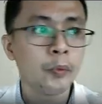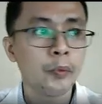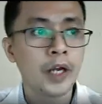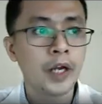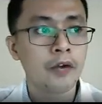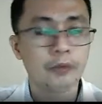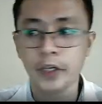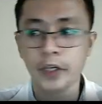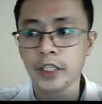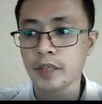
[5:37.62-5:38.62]
for
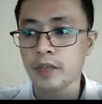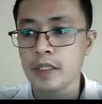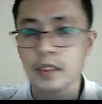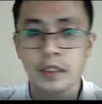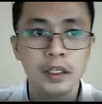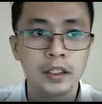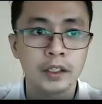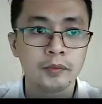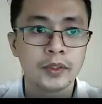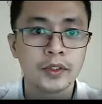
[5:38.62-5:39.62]
each of these
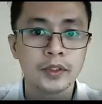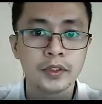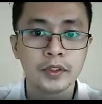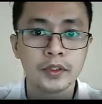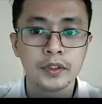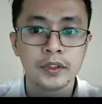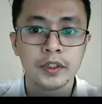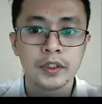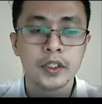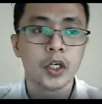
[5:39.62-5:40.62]
columns,
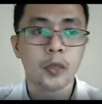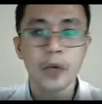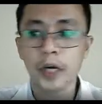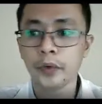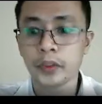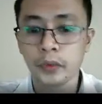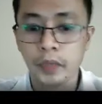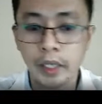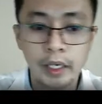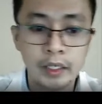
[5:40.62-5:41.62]
we are going to
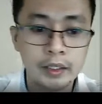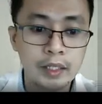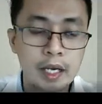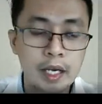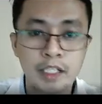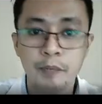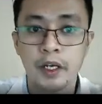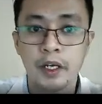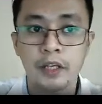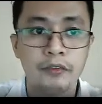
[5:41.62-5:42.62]
create a
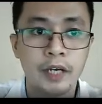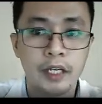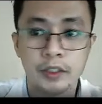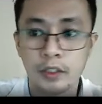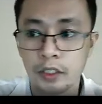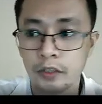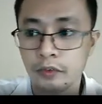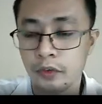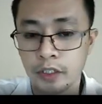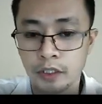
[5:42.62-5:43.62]
separate vector
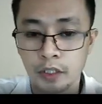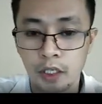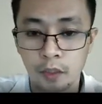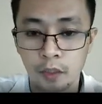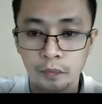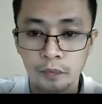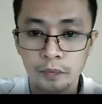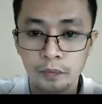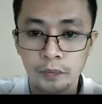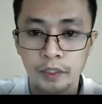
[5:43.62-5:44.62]
for each column.
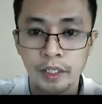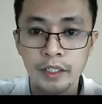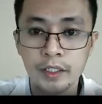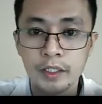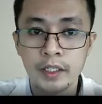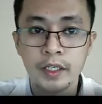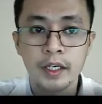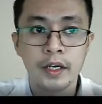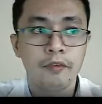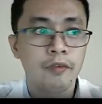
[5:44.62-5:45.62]
Okay?
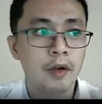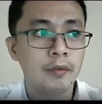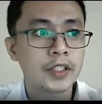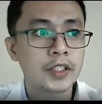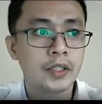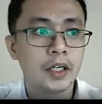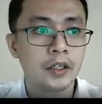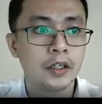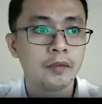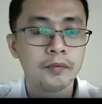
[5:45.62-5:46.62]
From each
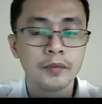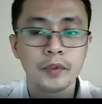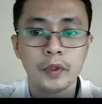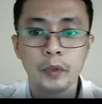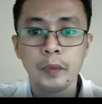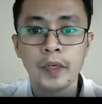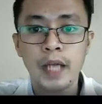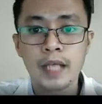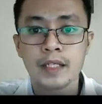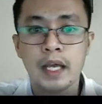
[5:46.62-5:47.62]
column, we will
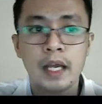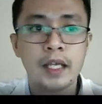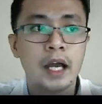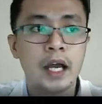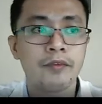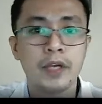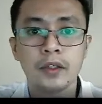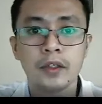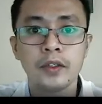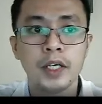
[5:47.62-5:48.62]
assign a
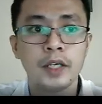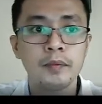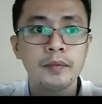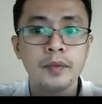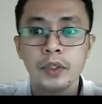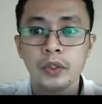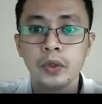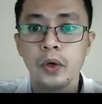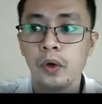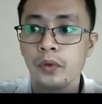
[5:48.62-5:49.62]
vector name to
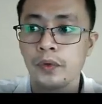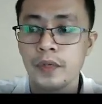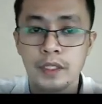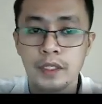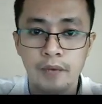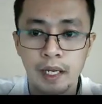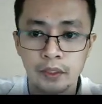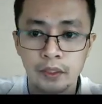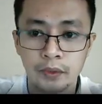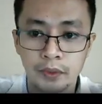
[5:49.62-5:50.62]
hold these
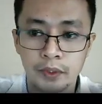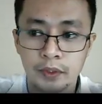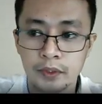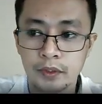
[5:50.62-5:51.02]
values.